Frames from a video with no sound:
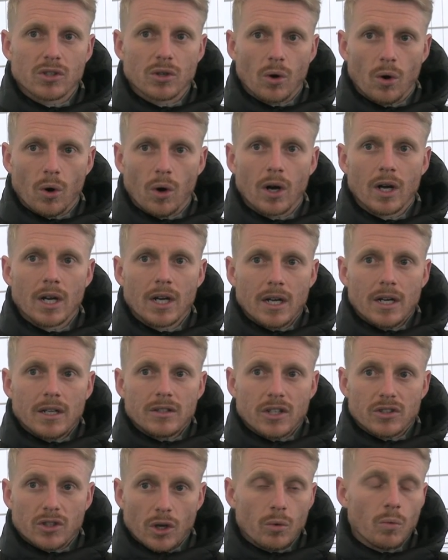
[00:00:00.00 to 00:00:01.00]
So
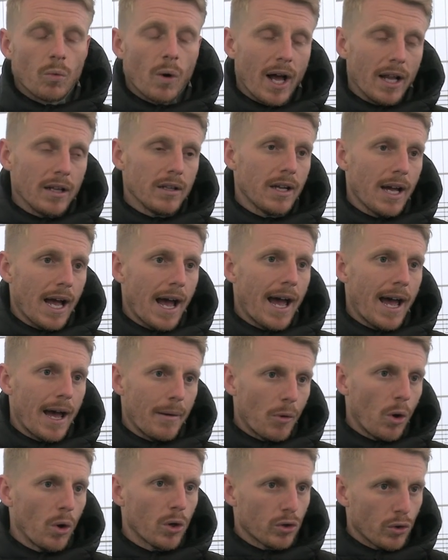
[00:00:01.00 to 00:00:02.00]
they're doing well.
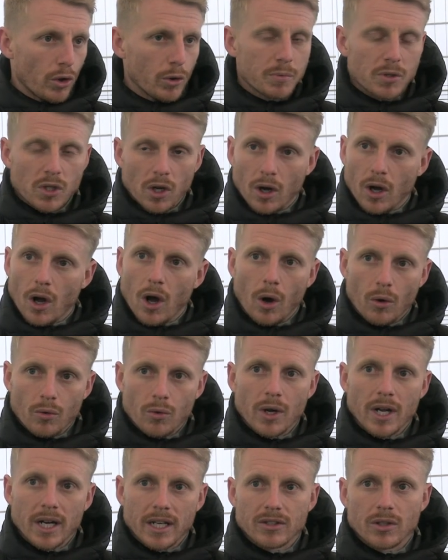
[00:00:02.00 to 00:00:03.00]
All groups are
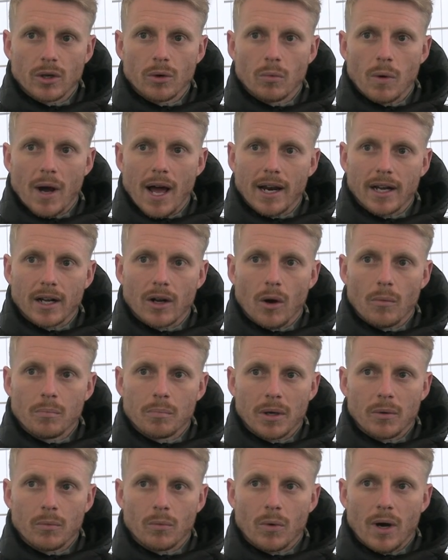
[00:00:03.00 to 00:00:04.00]
really doing well and
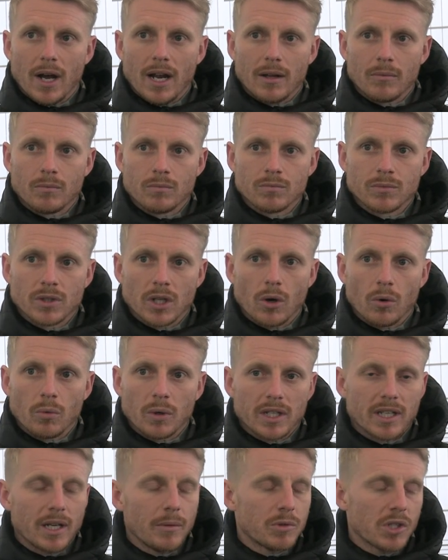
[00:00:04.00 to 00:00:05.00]
competing well, and, you know,
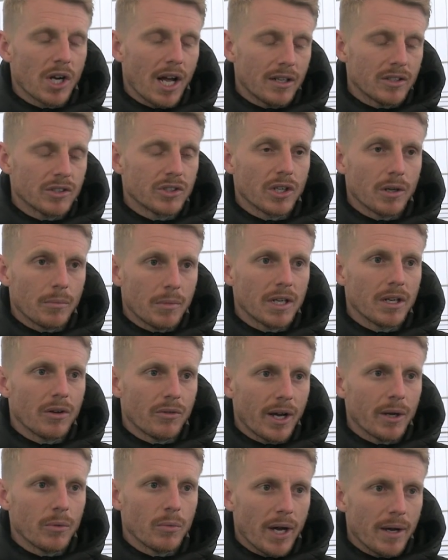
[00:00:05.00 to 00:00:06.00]
we'll keep challenging them in
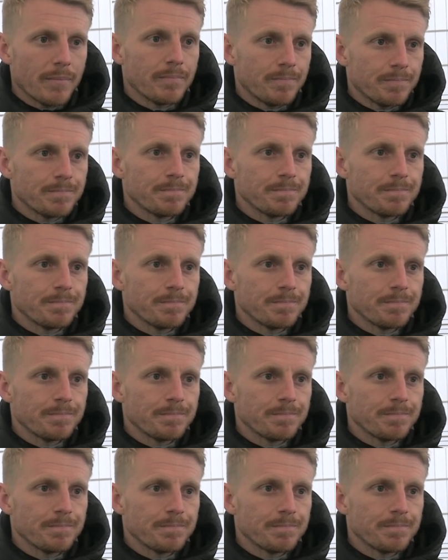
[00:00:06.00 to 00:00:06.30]
the right way.